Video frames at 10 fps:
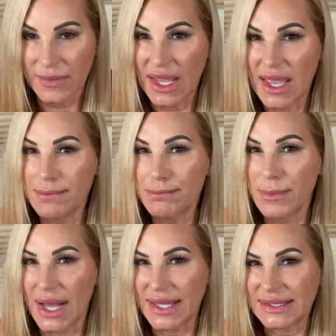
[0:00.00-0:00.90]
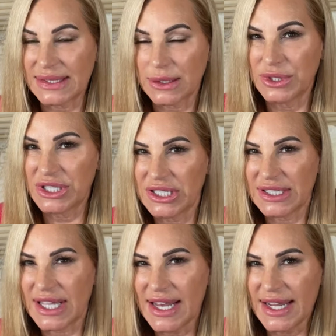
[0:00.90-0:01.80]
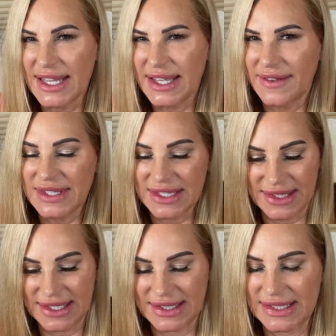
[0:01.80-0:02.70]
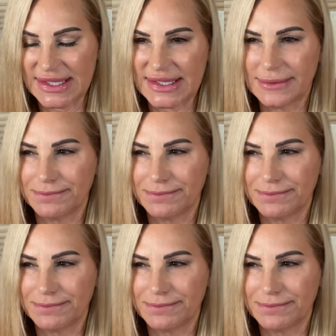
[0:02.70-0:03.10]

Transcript: and musk, which just kind of gives it this